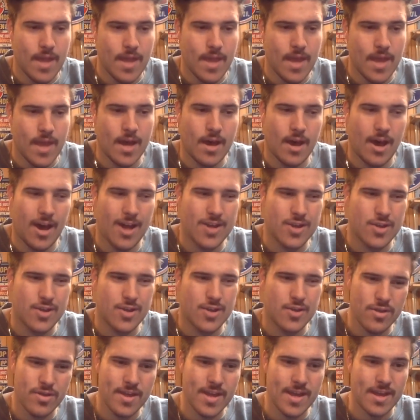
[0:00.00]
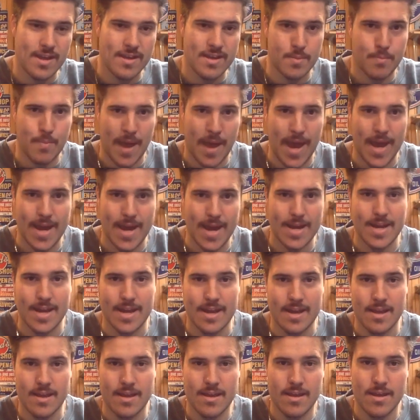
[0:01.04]
Uh, I do think it's
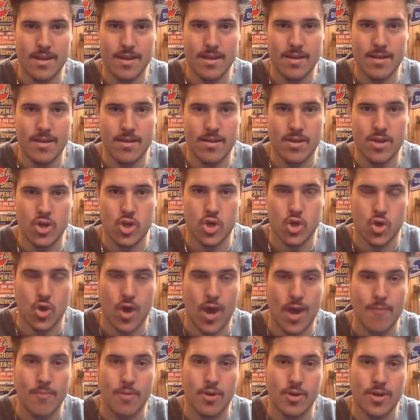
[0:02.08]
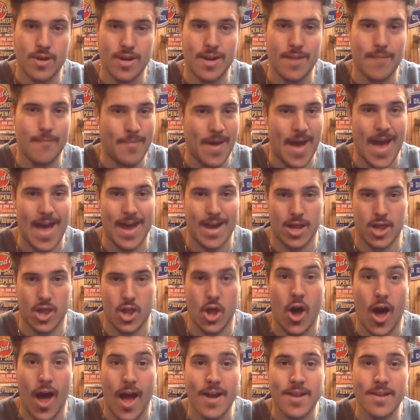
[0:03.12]
painting Draymond in a bad
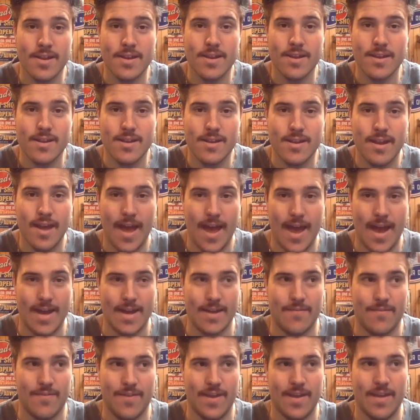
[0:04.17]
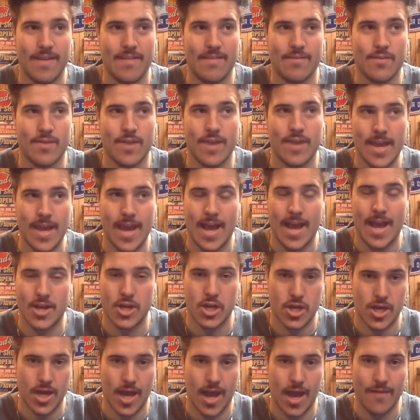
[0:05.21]
light. And if he's looking out
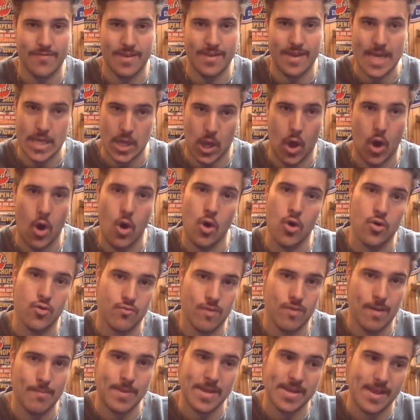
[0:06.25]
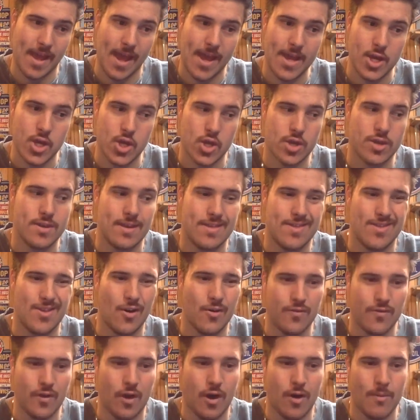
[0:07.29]
just after his own reputation, then
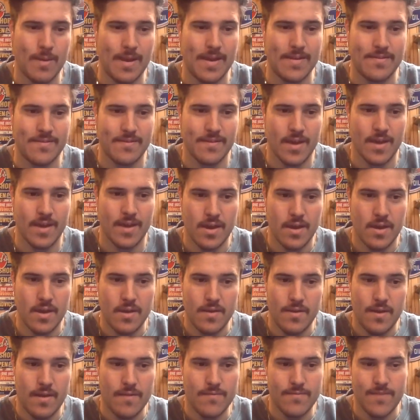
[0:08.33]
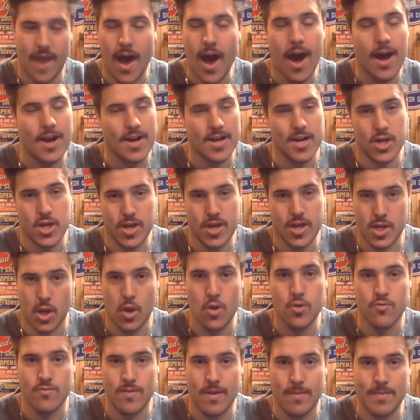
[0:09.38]
those comments tarnished his
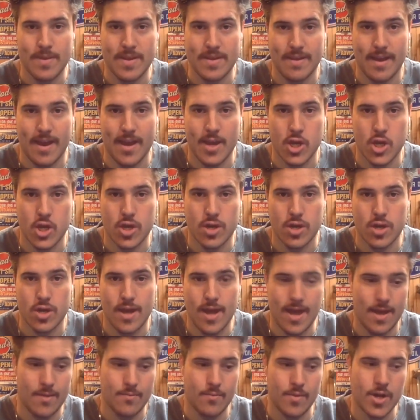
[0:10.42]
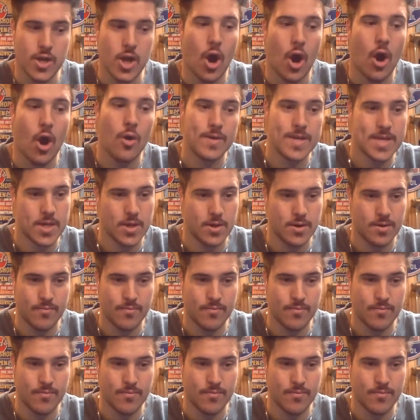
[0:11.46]
own reputation, and we know he's